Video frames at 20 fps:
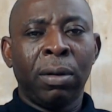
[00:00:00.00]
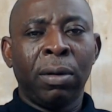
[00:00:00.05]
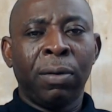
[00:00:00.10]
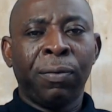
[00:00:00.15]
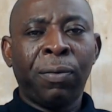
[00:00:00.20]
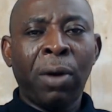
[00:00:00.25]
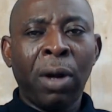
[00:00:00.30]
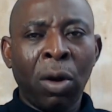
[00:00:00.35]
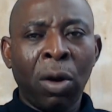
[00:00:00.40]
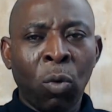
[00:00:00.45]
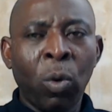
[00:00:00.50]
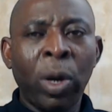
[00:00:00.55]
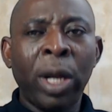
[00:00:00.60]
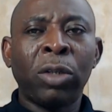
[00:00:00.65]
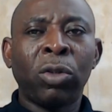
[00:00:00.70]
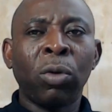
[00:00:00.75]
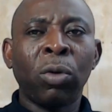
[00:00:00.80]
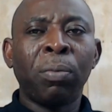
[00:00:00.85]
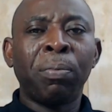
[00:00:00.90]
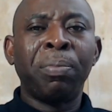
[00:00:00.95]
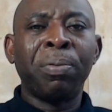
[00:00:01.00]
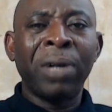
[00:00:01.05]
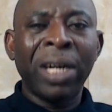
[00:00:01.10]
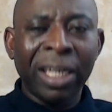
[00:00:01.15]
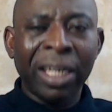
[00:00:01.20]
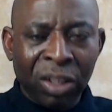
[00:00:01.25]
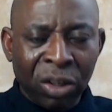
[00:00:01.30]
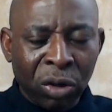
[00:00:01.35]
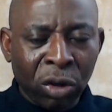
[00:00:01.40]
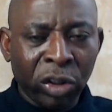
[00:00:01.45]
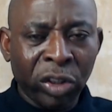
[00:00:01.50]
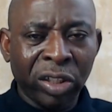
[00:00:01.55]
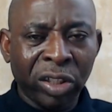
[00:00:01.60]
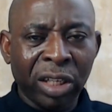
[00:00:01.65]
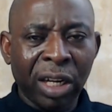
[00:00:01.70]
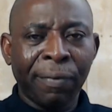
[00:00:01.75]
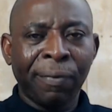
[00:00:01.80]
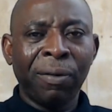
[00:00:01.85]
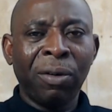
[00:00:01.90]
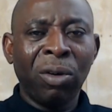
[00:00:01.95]
for a way to break
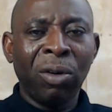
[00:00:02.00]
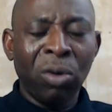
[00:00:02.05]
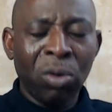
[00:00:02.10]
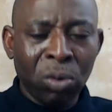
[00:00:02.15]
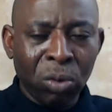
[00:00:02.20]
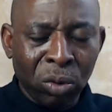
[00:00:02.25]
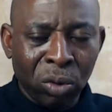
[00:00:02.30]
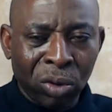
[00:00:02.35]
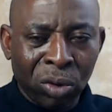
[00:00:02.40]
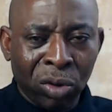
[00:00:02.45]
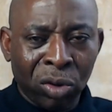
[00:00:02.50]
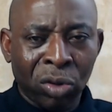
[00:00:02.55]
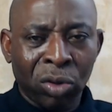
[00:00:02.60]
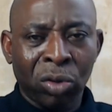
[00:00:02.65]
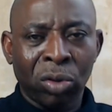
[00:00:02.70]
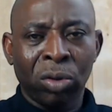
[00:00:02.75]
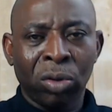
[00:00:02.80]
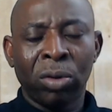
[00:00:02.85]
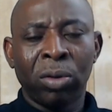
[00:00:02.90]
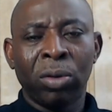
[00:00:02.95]
yourself loose?